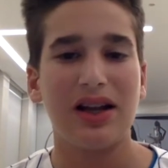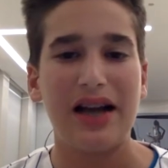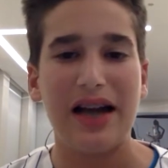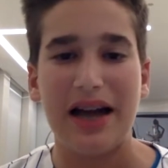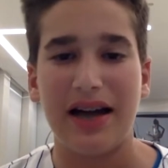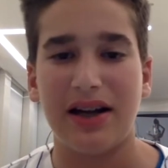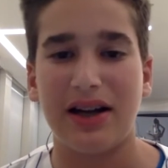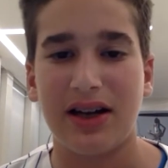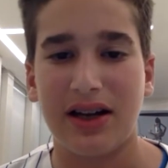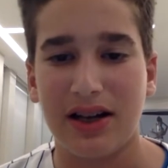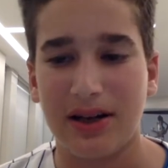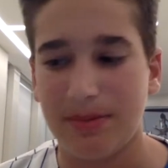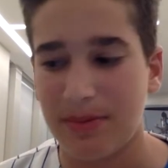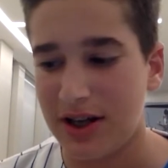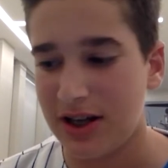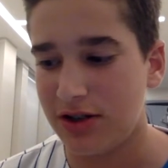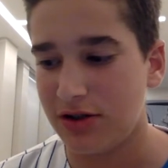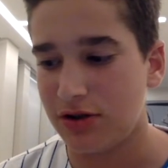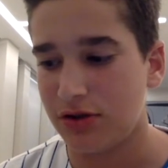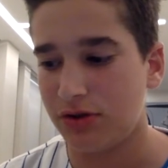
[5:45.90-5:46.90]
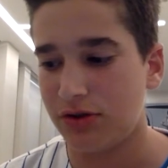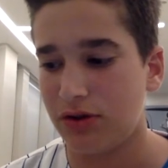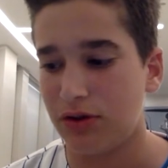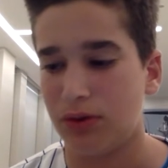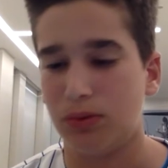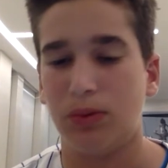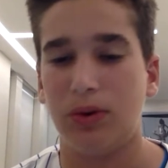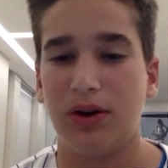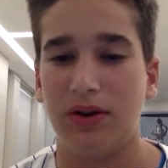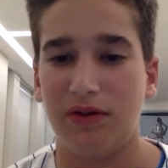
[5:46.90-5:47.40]
Anaheim Angels,
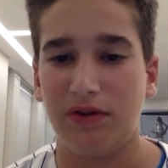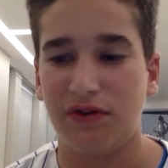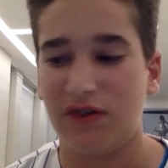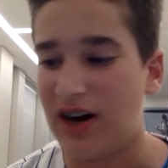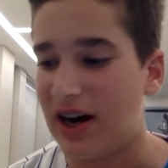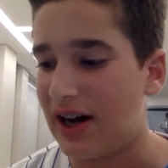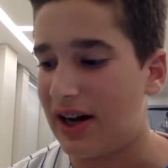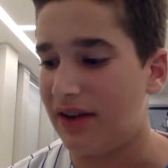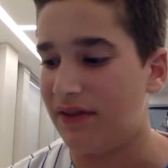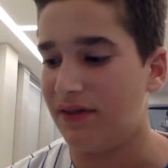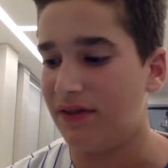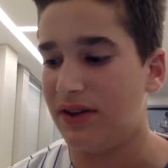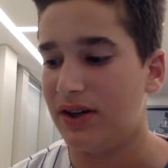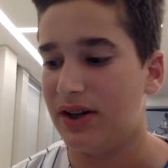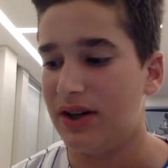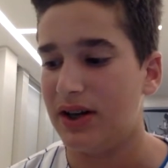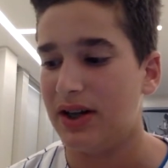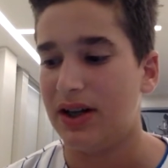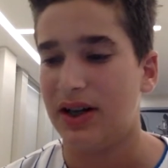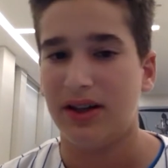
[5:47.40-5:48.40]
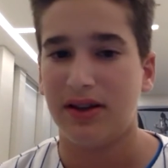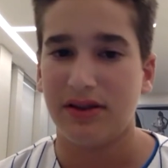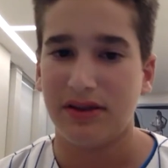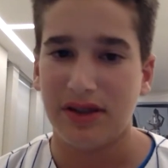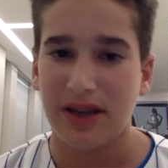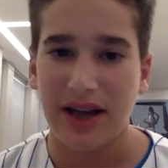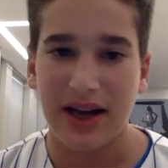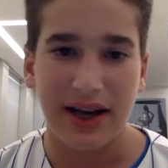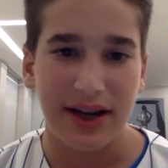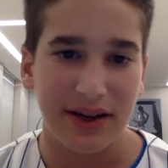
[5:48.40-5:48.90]
you're 1-5.
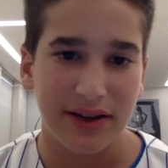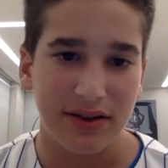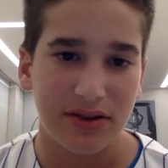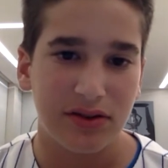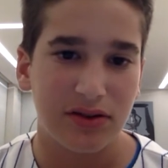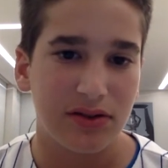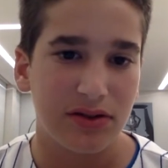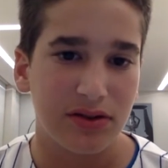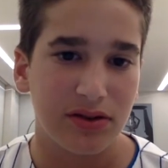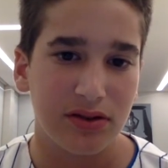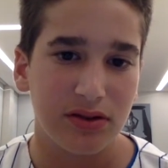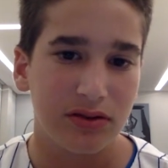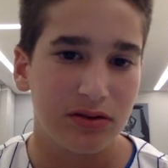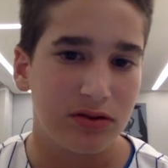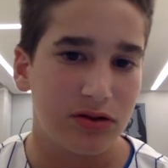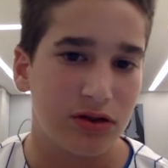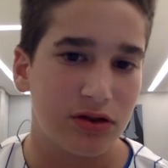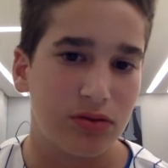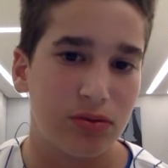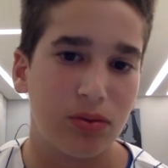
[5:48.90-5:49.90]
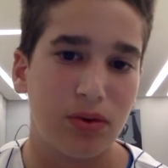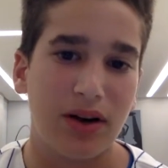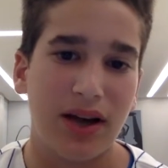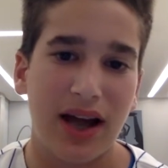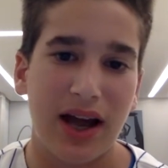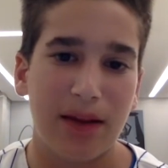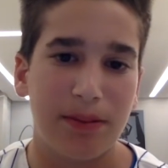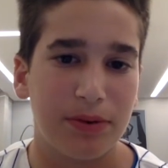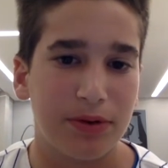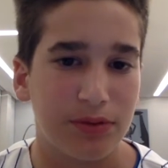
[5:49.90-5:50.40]
That's just what
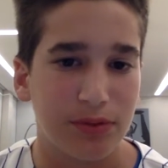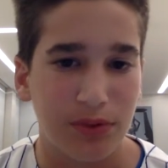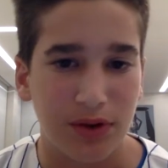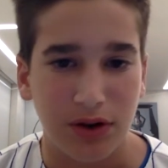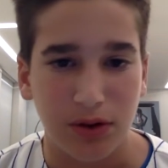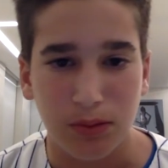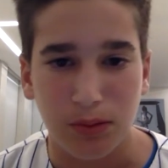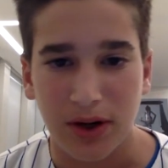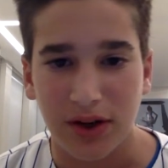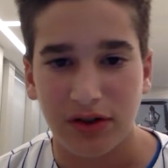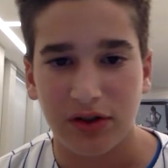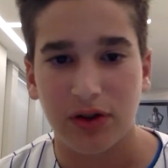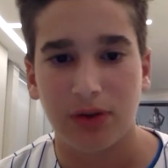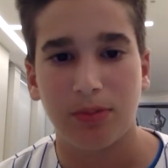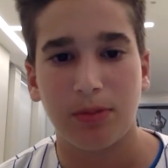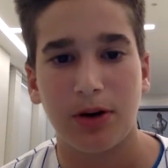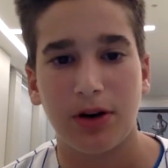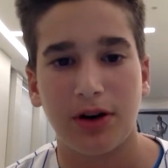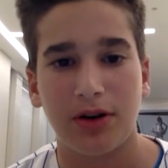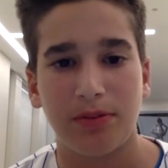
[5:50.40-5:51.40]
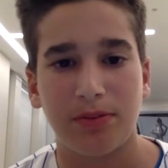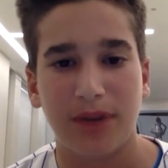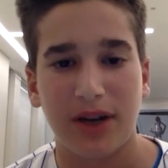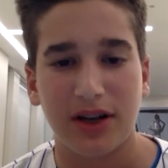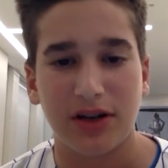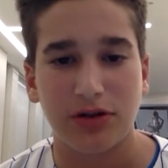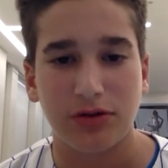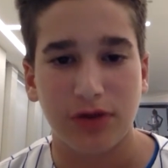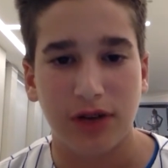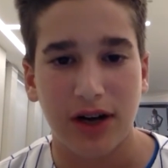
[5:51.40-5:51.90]
happens when you waste your money on
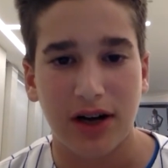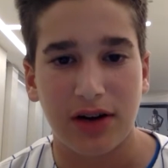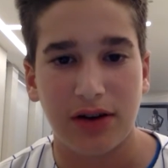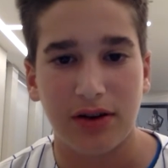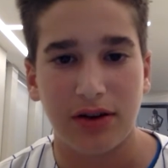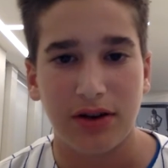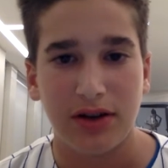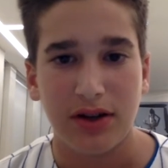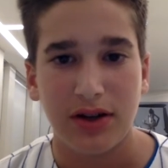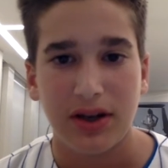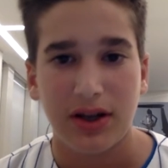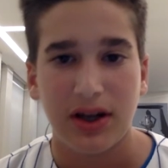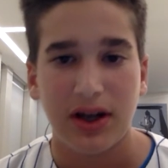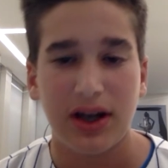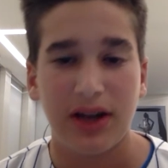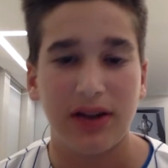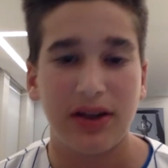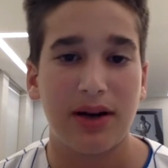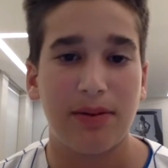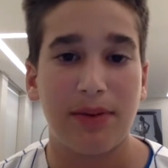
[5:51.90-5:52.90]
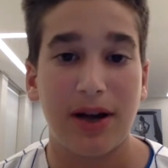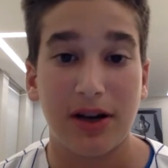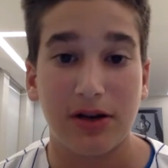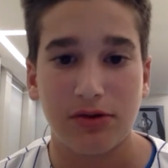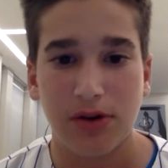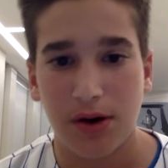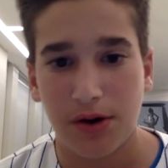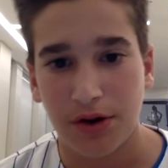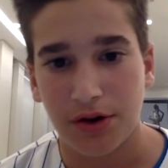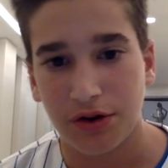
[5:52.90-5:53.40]
Mike Trout. And yeah, Mike
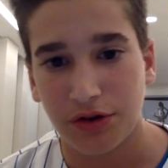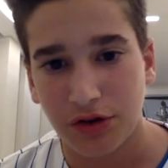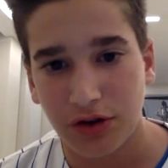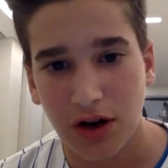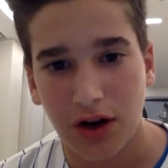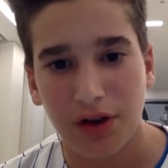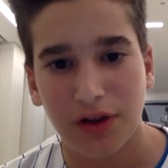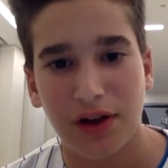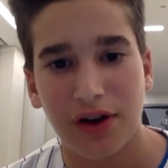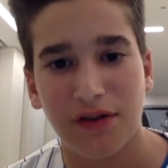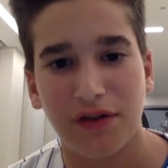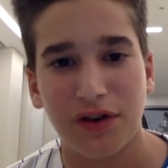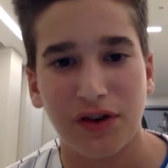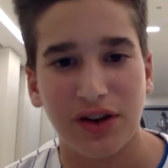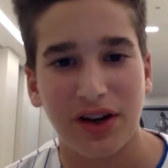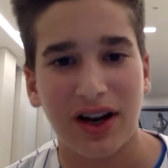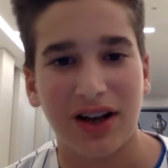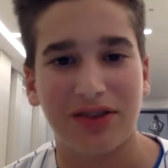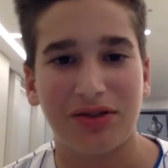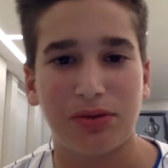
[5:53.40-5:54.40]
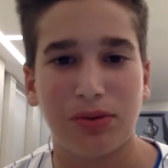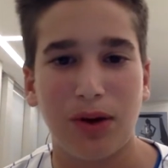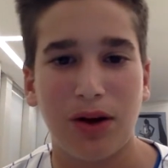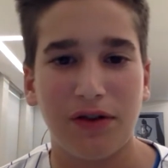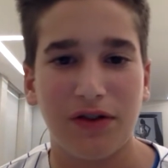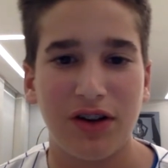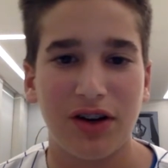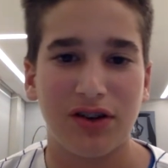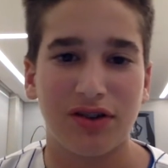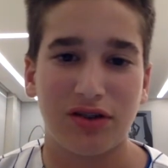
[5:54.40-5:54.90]
Trout, you're stuck there for the next
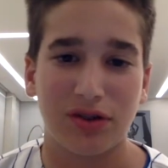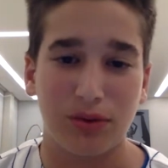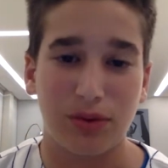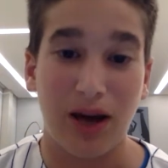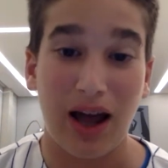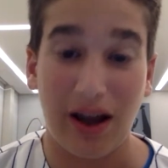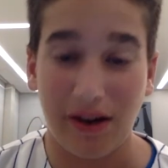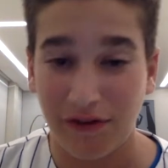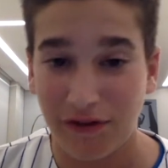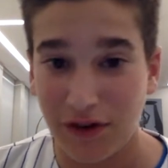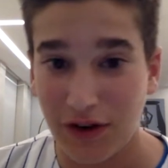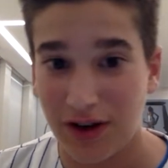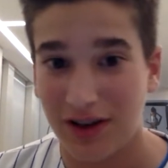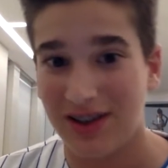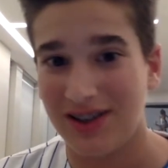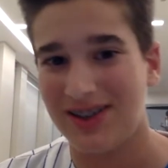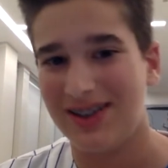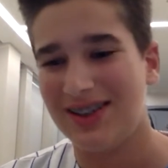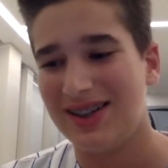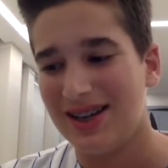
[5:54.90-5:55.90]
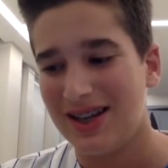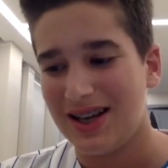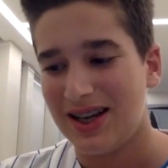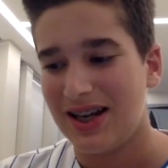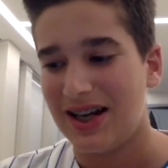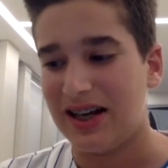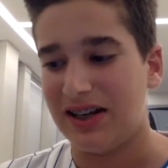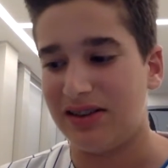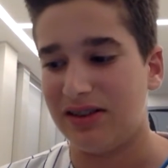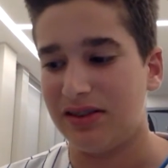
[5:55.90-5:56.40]
12 years. So have fun.
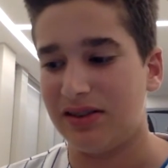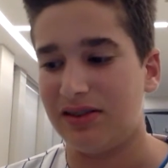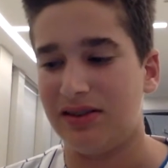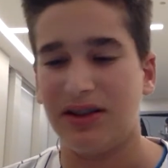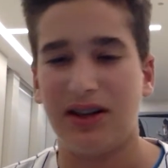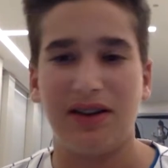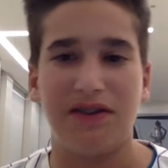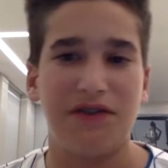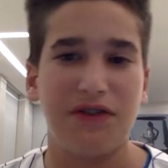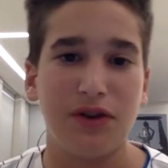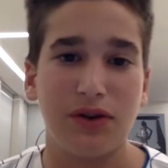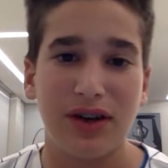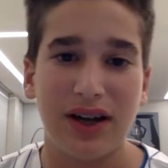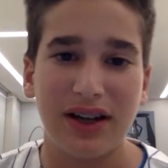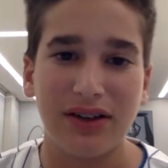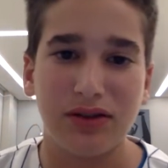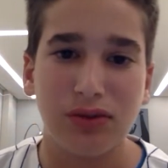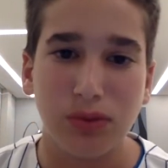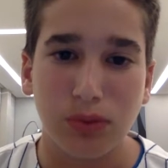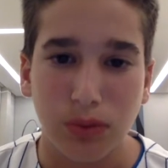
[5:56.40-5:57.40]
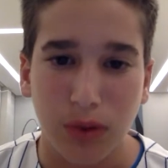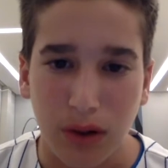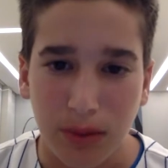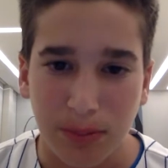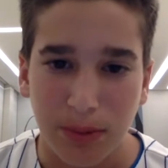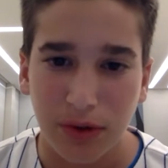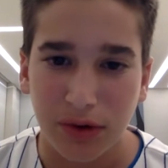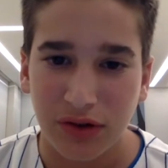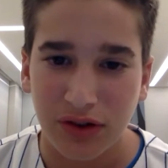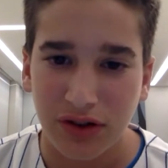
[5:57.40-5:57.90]
If you get to
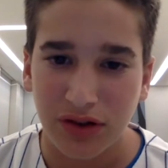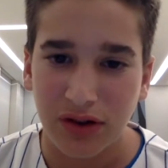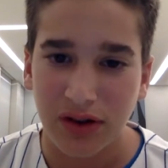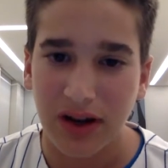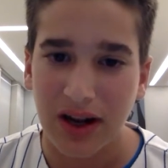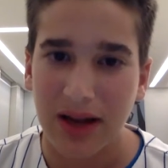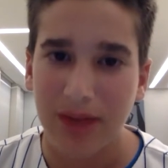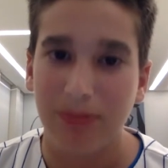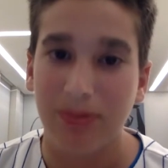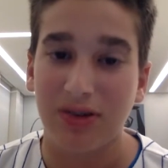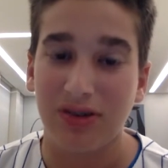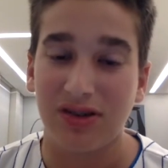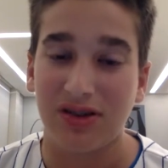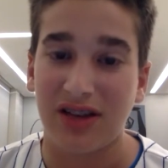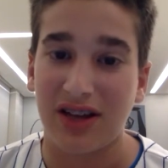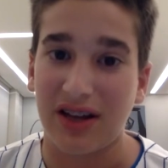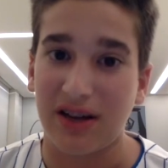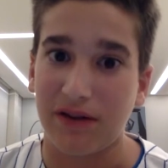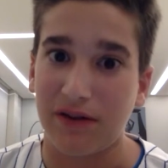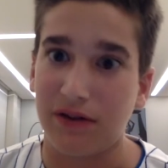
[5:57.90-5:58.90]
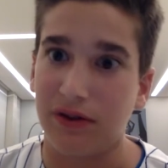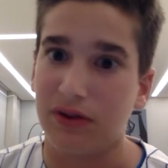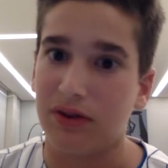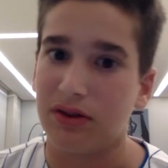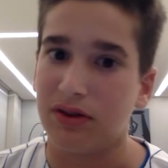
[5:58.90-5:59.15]
one postseason game, be thankful.